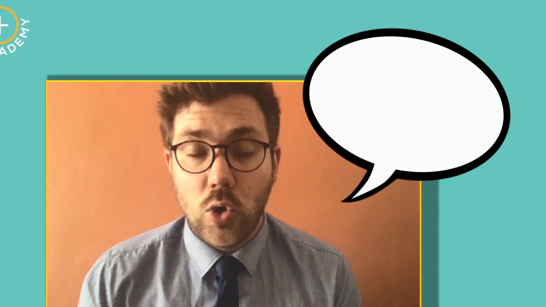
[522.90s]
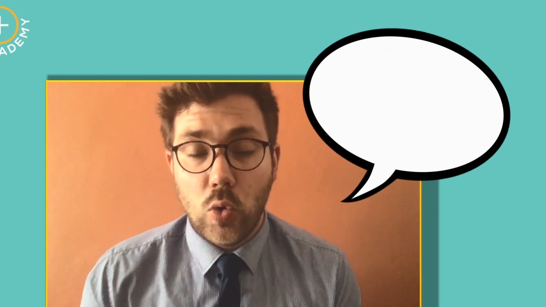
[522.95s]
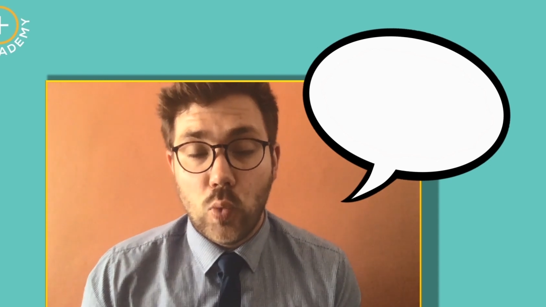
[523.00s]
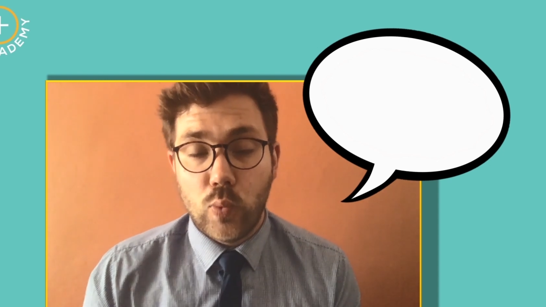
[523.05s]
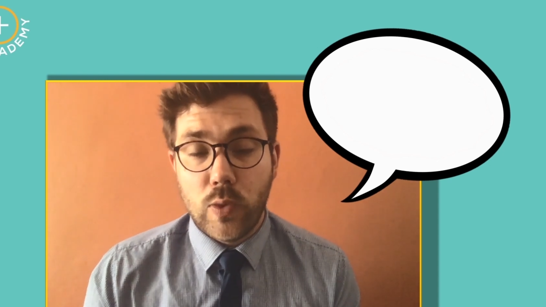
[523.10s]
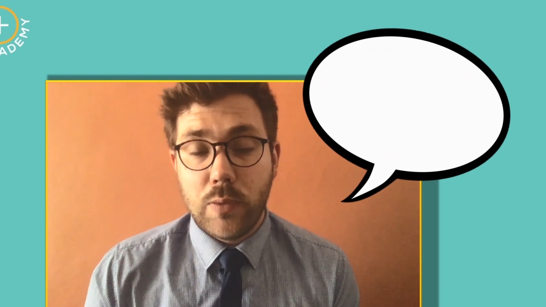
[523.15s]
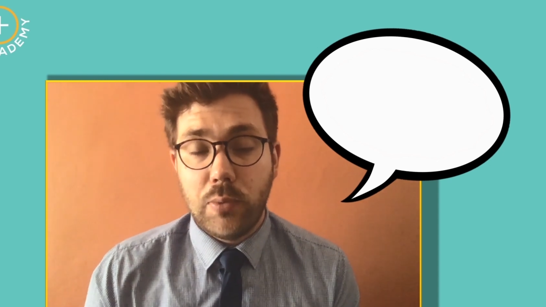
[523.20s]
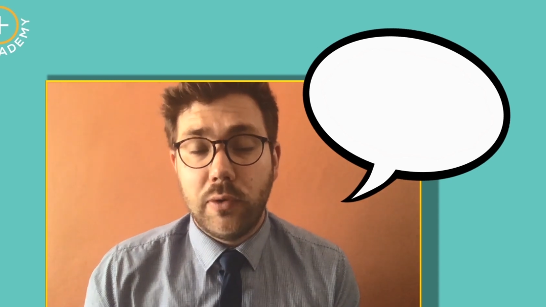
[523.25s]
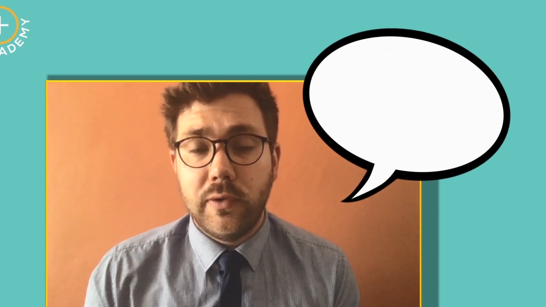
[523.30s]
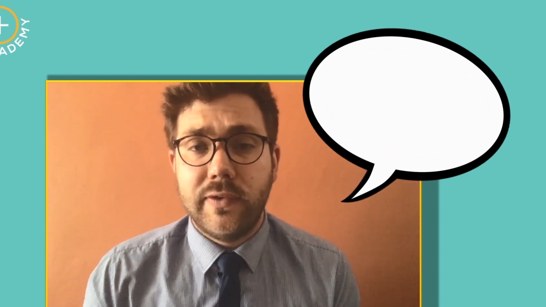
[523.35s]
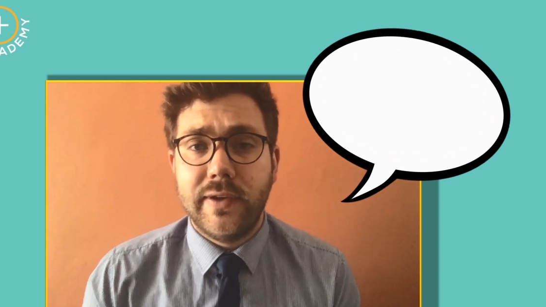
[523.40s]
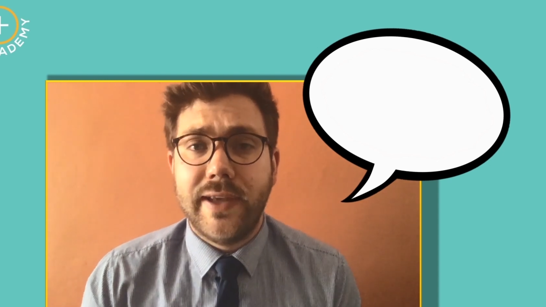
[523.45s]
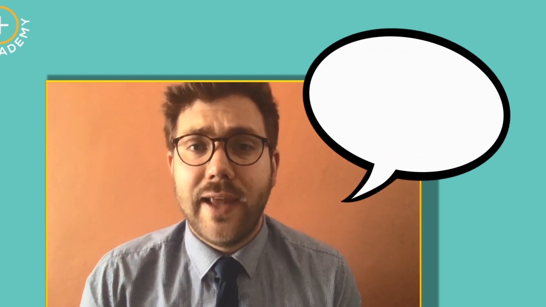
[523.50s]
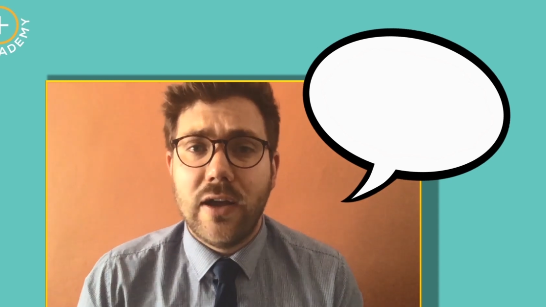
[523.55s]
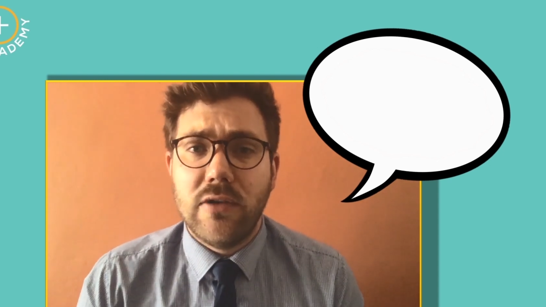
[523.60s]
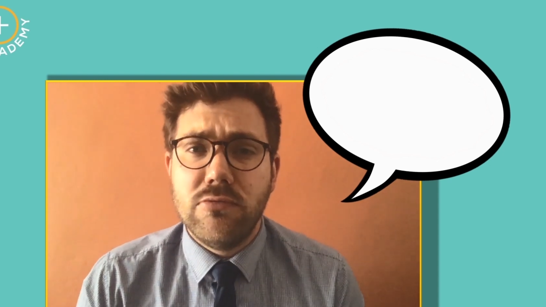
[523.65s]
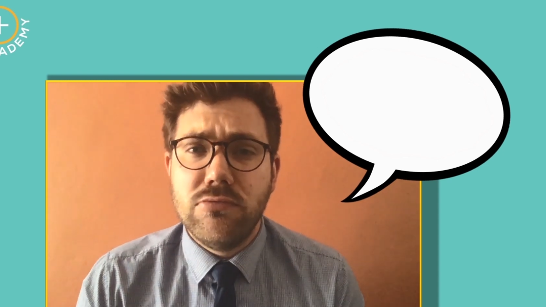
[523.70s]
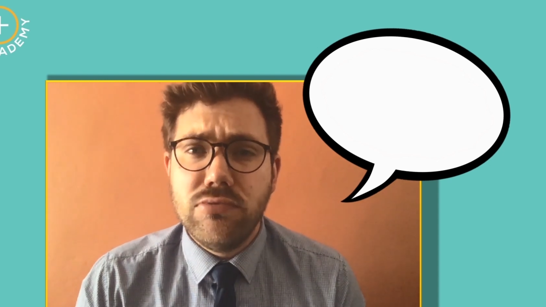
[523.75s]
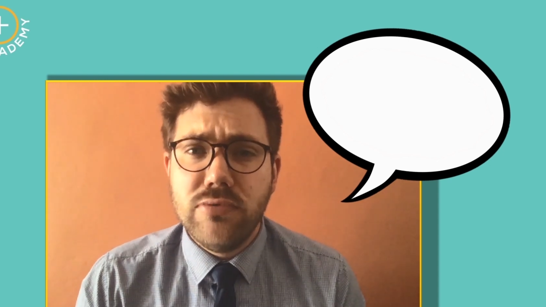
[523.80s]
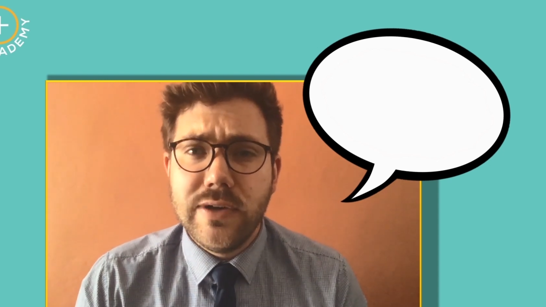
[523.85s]
We want to get a
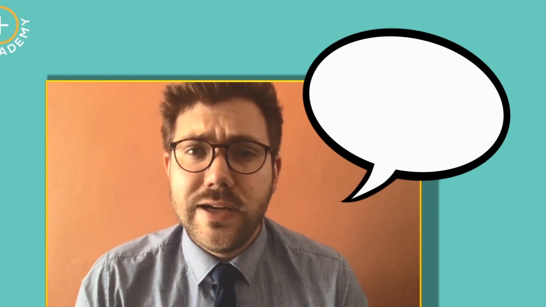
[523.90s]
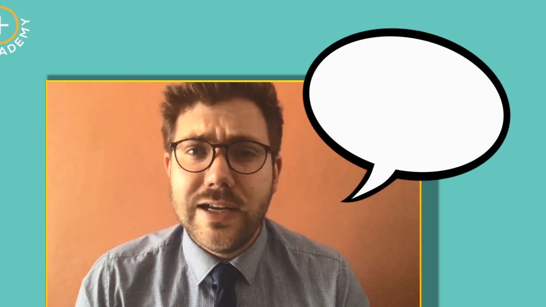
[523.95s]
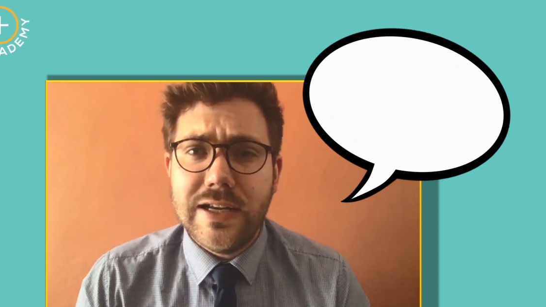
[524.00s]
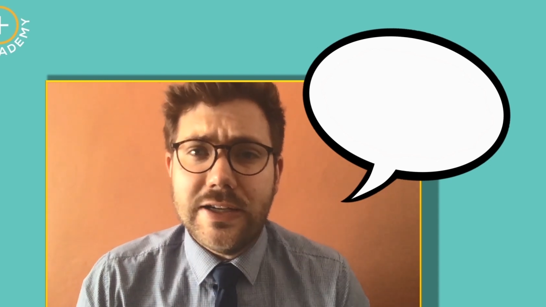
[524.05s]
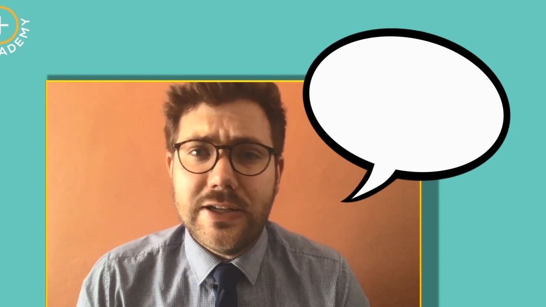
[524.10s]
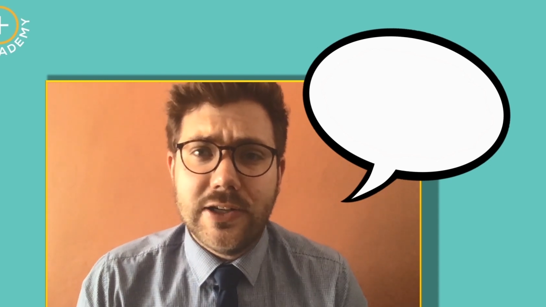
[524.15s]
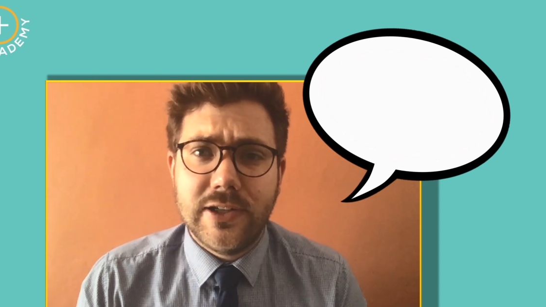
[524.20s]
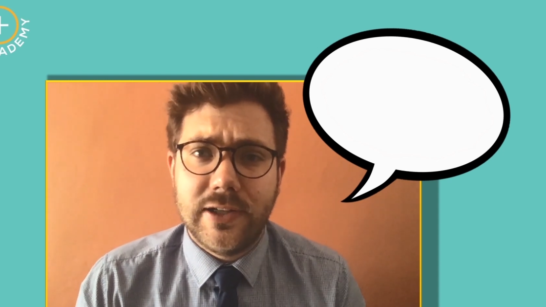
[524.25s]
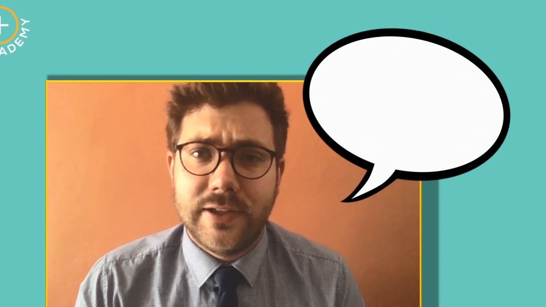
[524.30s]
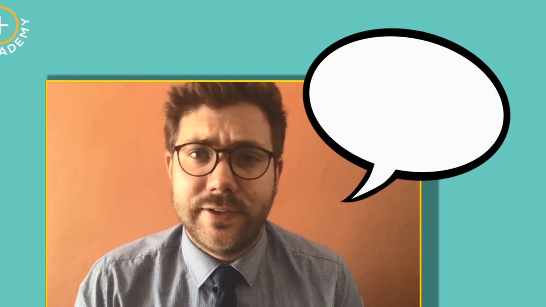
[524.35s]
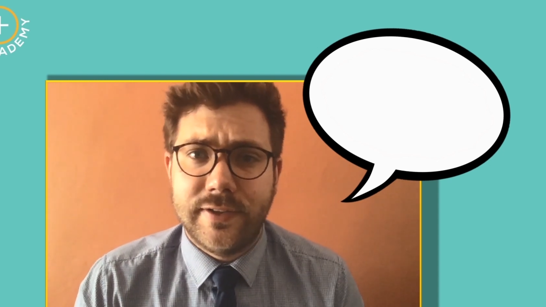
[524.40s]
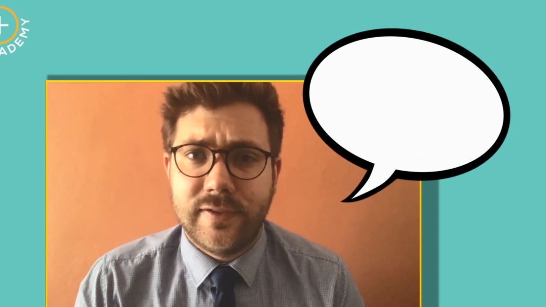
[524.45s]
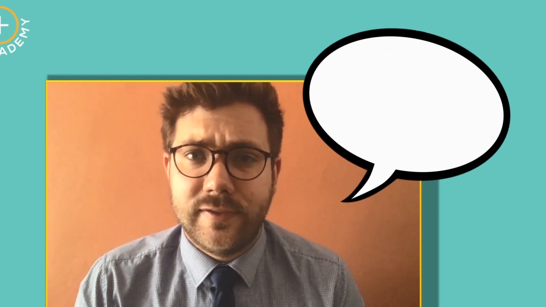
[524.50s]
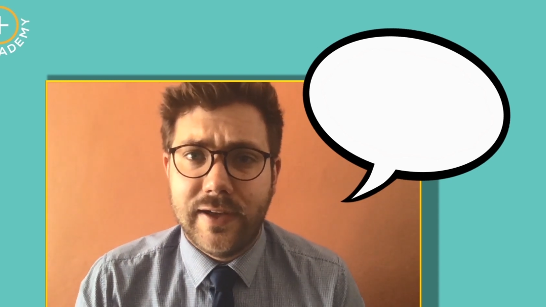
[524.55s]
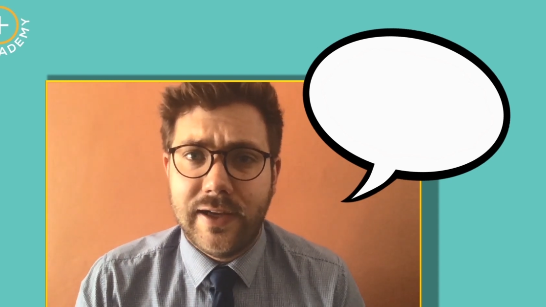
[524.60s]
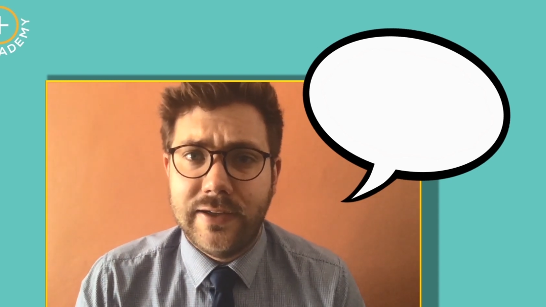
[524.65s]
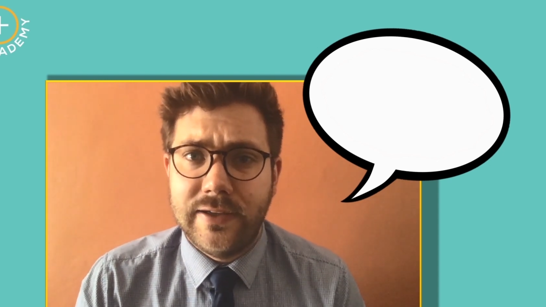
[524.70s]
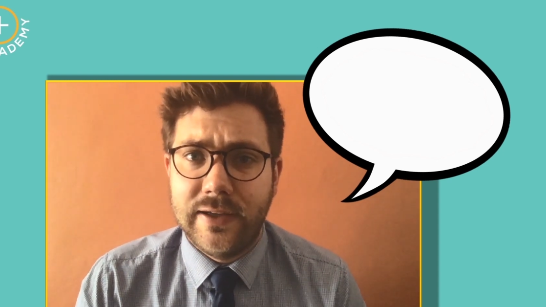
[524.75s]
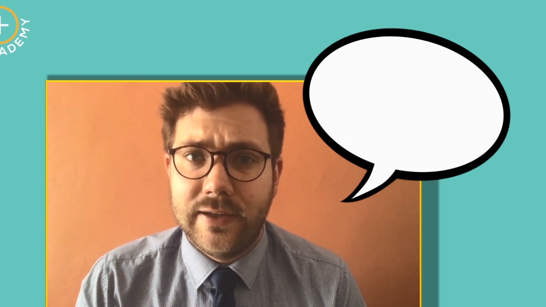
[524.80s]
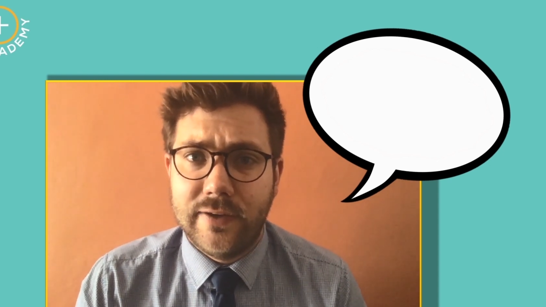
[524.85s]
really good
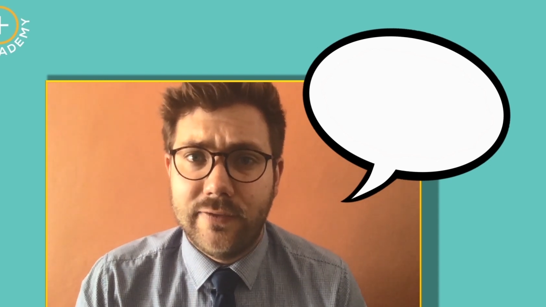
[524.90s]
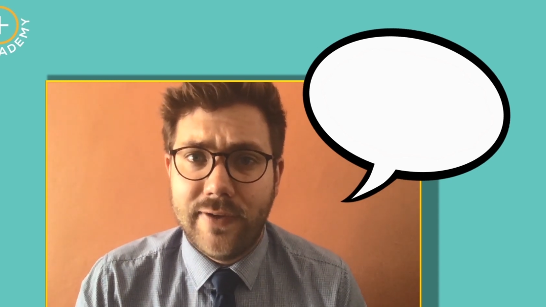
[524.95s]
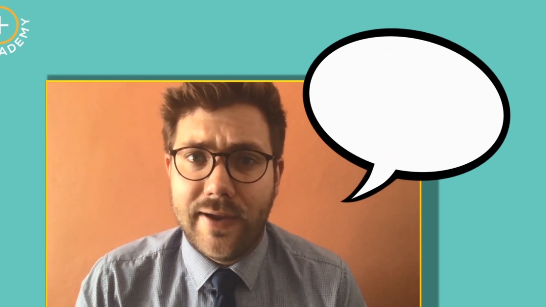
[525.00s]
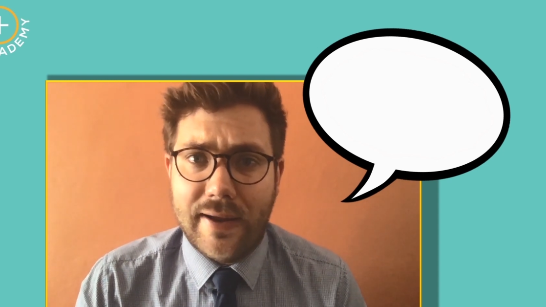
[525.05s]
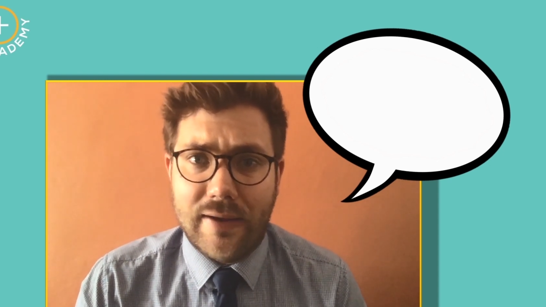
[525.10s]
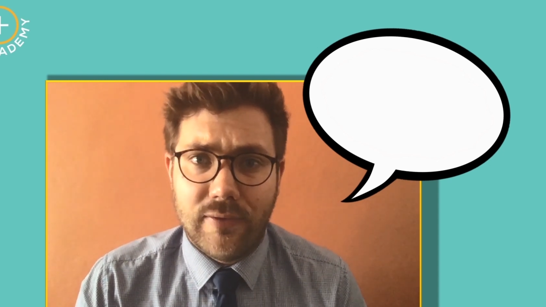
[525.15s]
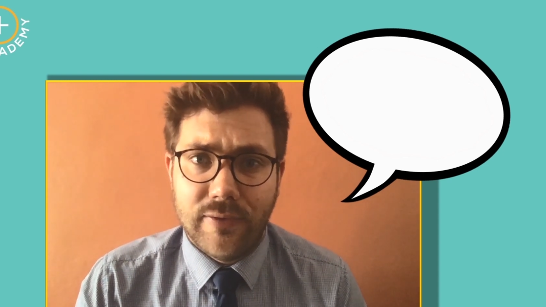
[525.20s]
understanding of how